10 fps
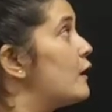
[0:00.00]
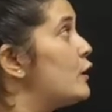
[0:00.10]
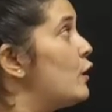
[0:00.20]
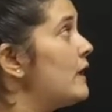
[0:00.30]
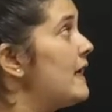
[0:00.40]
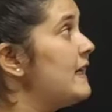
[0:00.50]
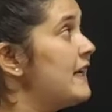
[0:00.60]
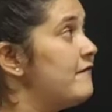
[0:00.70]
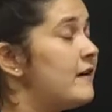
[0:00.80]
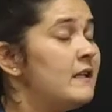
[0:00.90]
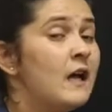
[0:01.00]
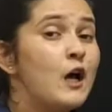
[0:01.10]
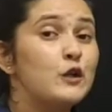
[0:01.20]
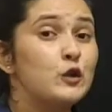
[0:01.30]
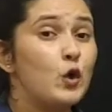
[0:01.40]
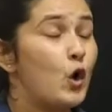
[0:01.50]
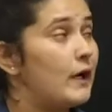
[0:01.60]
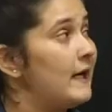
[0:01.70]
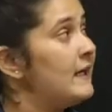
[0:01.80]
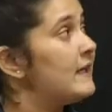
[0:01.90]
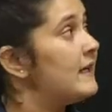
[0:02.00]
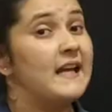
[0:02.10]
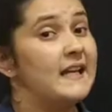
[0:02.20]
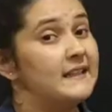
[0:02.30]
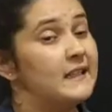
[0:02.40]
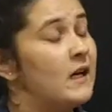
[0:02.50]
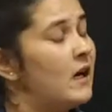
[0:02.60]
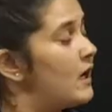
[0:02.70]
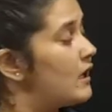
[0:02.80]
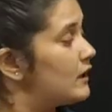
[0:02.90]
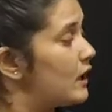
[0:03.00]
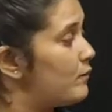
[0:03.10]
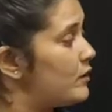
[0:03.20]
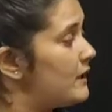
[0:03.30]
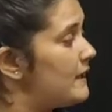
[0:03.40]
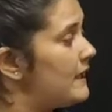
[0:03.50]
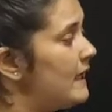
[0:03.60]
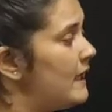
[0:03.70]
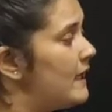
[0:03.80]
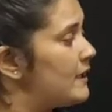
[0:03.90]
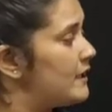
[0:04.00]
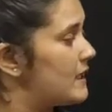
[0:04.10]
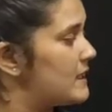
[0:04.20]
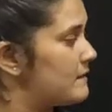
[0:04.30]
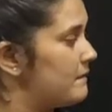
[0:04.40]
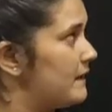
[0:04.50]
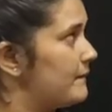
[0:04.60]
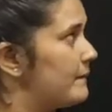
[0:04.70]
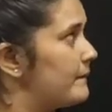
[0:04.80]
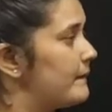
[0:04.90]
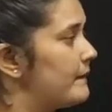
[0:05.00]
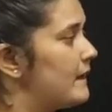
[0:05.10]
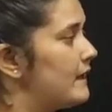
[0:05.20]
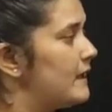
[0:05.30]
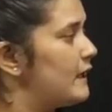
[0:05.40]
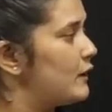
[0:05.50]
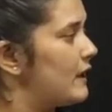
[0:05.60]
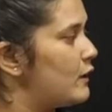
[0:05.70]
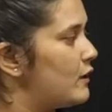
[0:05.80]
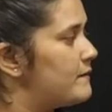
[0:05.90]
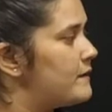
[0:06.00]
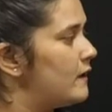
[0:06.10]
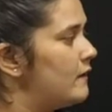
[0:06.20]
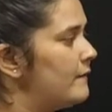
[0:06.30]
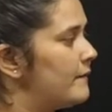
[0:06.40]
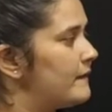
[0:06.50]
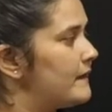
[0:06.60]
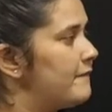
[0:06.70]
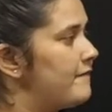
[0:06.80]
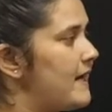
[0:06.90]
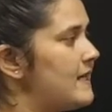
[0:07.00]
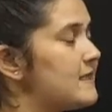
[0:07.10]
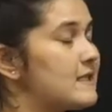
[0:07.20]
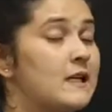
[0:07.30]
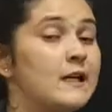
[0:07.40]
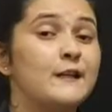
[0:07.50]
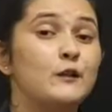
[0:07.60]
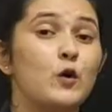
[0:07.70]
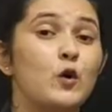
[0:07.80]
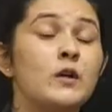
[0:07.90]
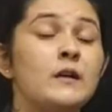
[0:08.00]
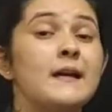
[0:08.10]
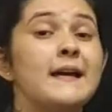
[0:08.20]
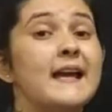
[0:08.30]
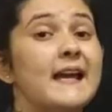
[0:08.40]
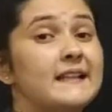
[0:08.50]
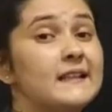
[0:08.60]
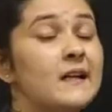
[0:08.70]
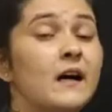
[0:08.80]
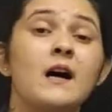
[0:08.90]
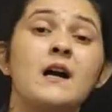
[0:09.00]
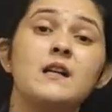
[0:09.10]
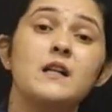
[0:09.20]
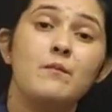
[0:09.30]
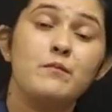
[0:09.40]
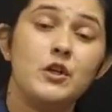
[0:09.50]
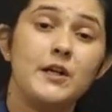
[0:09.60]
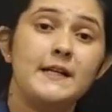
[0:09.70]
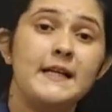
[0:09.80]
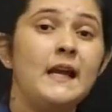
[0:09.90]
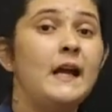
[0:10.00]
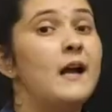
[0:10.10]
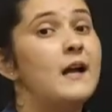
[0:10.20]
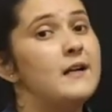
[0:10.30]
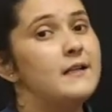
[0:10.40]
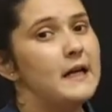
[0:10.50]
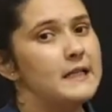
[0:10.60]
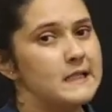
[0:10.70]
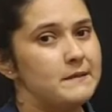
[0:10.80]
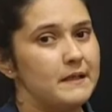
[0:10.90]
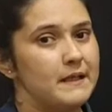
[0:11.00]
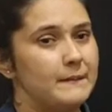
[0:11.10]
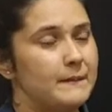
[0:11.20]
You can even throw it in the community dustbin. Here you can observe the waste thrown in the community dustbin.